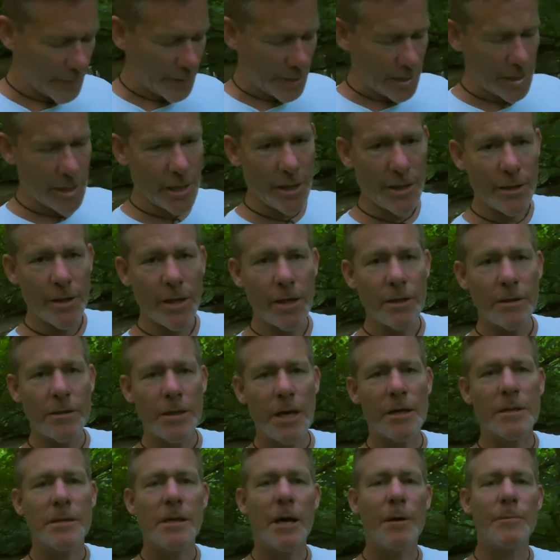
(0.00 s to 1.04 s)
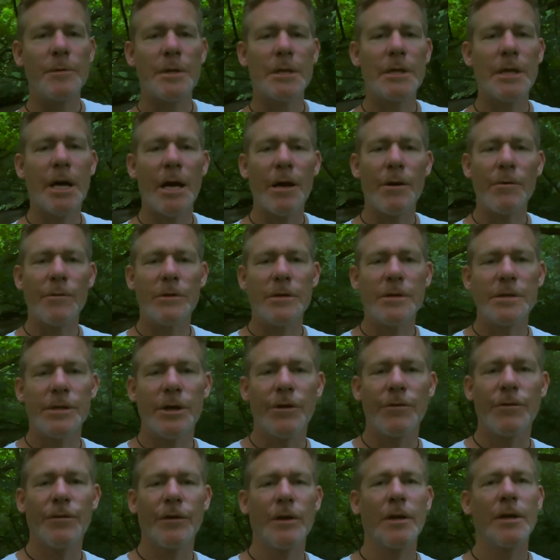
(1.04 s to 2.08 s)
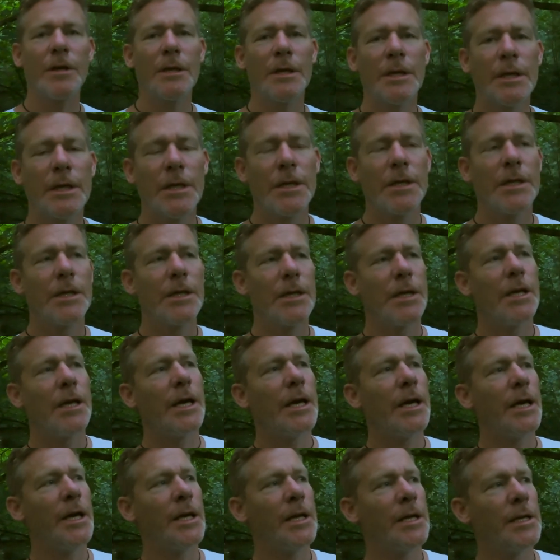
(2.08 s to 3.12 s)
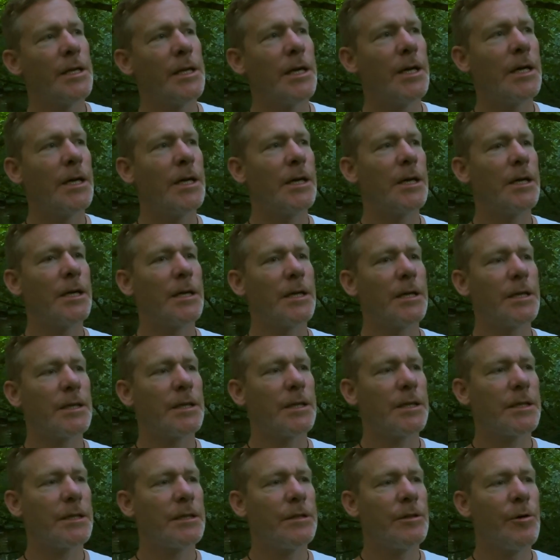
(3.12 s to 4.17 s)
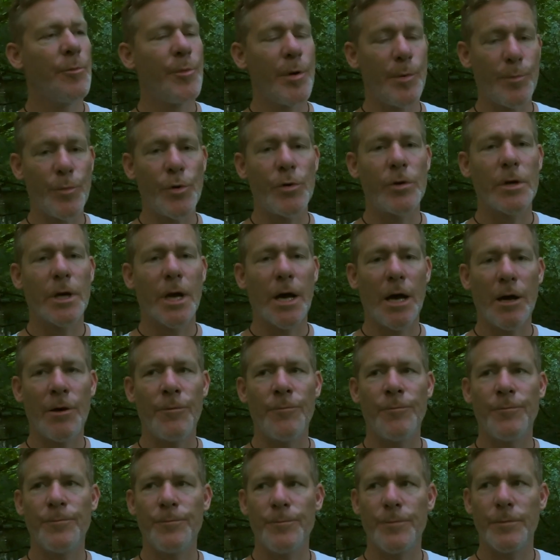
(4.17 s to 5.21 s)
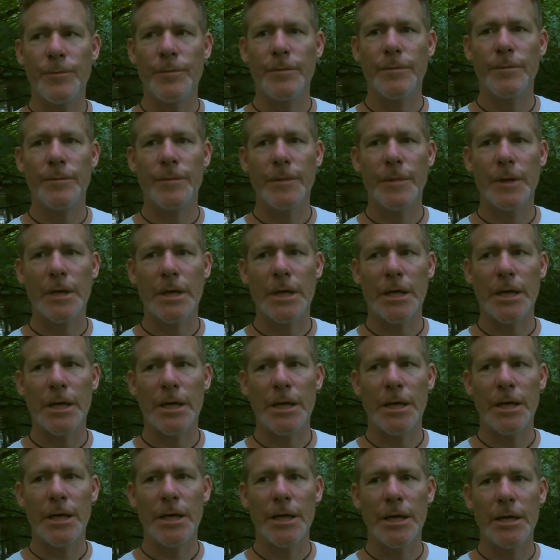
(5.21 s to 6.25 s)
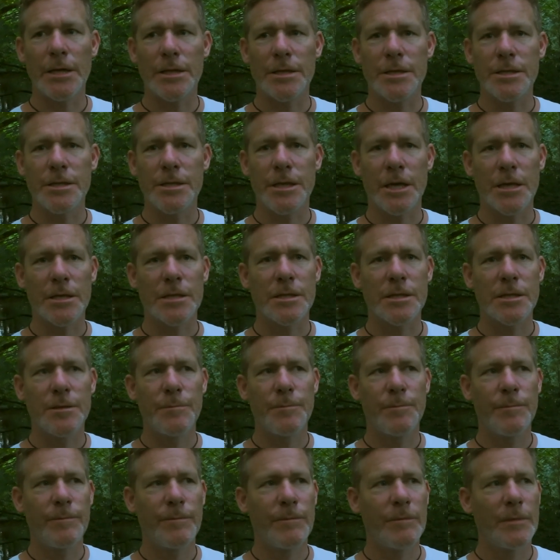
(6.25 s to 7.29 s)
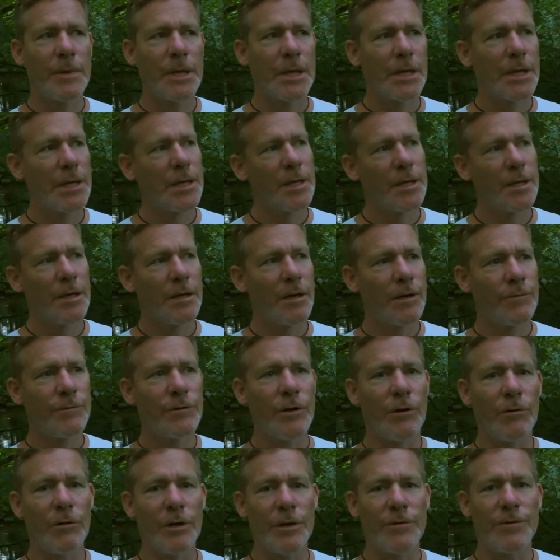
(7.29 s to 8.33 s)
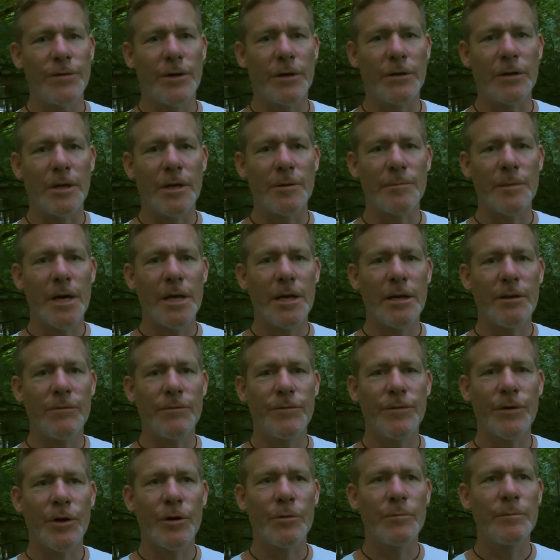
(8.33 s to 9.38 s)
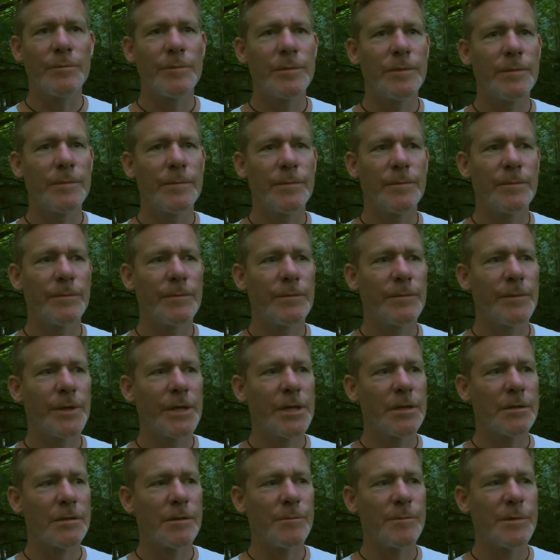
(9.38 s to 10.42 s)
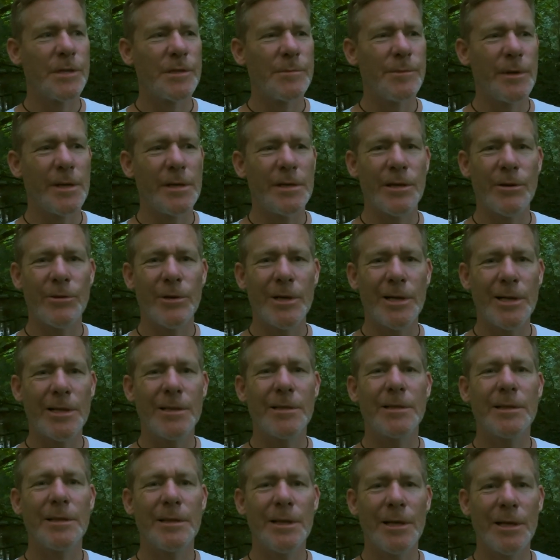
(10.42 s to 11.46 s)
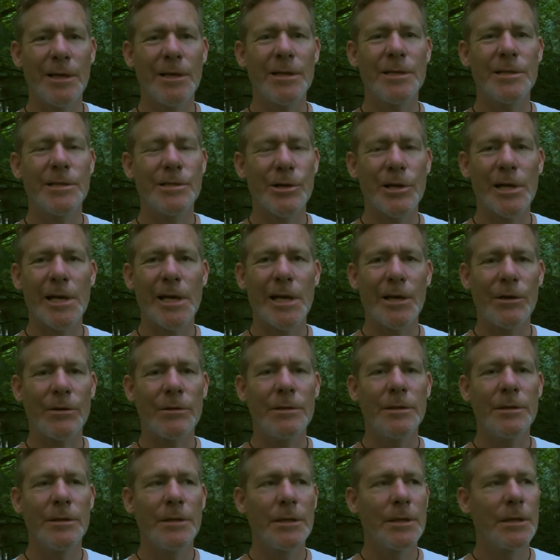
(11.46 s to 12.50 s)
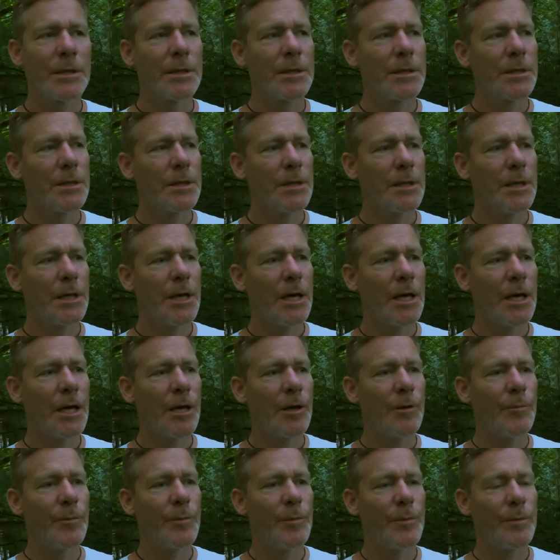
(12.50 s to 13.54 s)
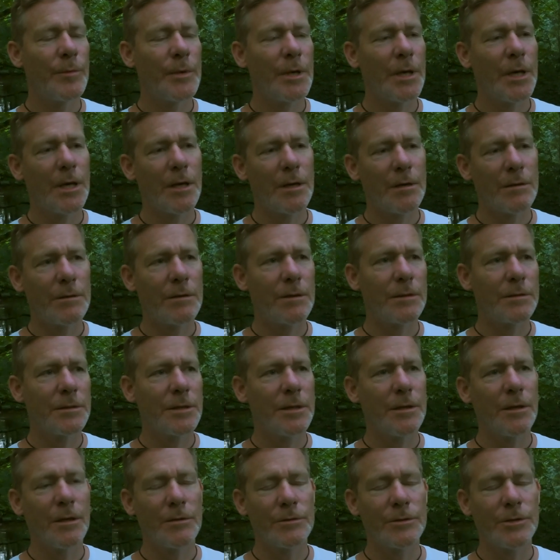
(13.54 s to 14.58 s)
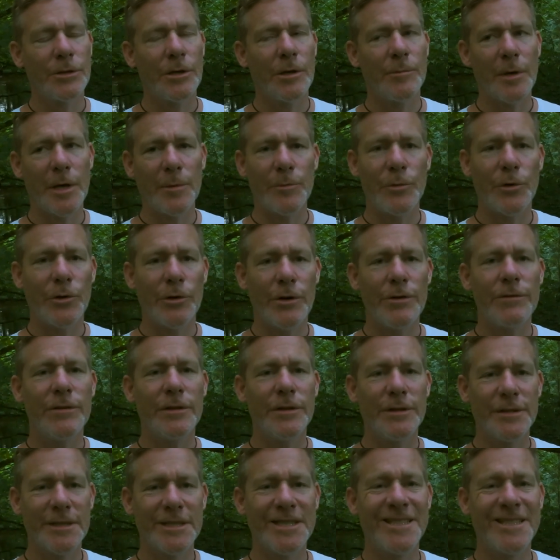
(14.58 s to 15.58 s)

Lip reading: yeah, that's up to date with surfing, and there'll be more to come. It's just I've not really felt like making film because I've just been doing it, you know, just trying to get on. Yeah, I'll try and make more effort.